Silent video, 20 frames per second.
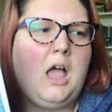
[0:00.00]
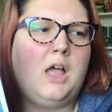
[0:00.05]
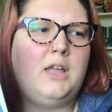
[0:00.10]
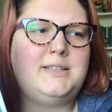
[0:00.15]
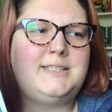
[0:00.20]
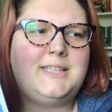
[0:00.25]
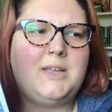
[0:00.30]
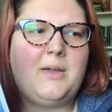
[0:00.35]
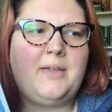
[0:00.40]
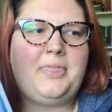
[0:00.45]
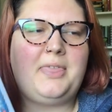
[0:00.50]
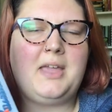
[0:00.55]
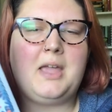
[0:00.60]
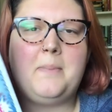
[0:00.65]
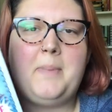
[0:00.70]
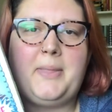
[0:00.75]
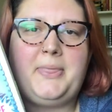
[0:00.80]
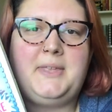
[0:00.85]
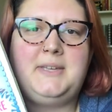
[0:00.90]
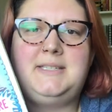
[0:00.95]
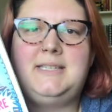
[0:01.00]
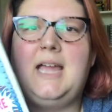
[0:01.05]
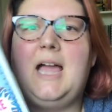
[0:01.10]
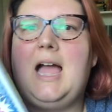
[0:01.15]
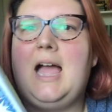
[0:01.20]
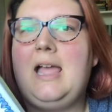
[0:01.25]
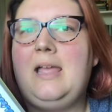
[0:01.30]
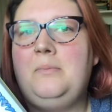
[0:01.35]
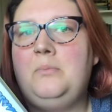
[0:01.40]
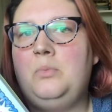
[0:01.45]
Also, I think about the
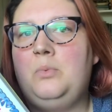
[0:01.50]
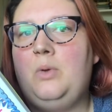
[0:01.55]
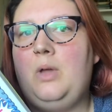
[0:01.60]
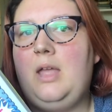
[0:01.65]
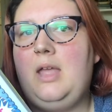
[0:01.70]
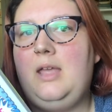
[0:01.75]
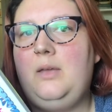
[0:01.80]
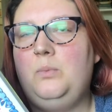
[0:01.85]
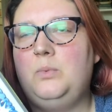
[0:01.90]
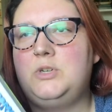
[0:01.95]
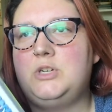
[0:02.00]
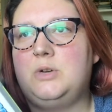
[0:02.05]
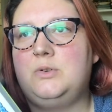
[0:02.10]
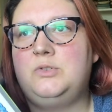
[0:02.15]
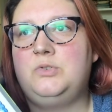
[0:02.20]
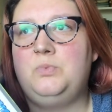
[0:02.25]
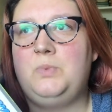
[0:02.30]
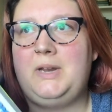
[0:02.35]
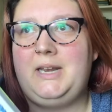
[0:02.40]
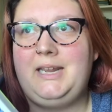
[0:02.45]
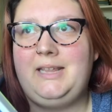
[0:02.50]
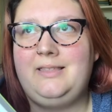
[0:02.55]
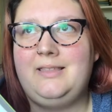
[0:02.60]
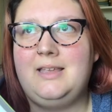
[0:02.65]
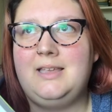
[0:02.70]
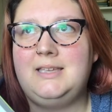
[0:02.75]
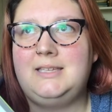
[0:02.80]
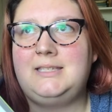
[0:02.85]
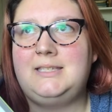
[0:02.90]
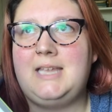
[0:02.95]
time in which I was reading
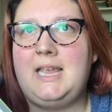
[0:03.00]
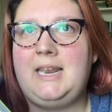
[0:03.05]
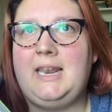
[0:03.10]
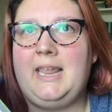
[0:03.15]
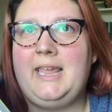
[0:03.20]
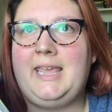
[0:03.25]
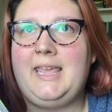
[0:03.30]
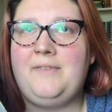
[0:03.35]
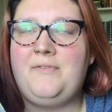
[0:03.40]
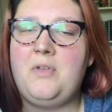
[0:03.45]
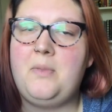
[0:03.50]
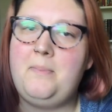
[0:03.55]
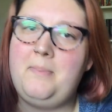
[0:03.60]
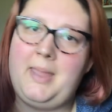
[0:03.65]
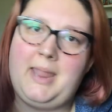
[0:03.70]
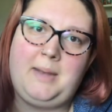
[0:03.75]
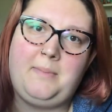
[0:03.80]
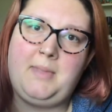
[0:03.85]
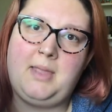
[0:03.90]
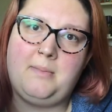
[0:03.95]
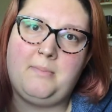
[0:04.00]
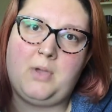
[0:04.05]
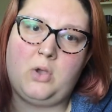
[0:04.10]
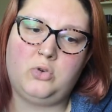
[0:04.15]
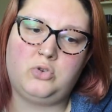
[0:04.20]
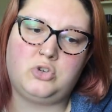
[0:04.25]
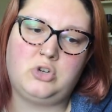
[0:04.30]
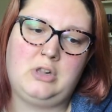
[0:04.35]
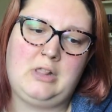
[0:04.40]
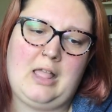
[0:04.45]
this, and like if it made me
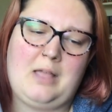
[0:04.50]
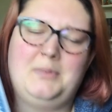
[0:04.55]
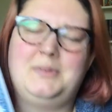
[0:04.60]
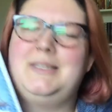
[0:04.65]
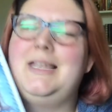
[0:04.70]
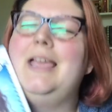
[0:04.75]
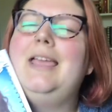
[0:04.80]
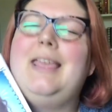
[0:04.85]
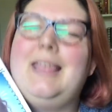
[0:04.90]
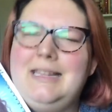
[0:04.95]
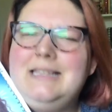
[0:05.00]
emotional, I was like,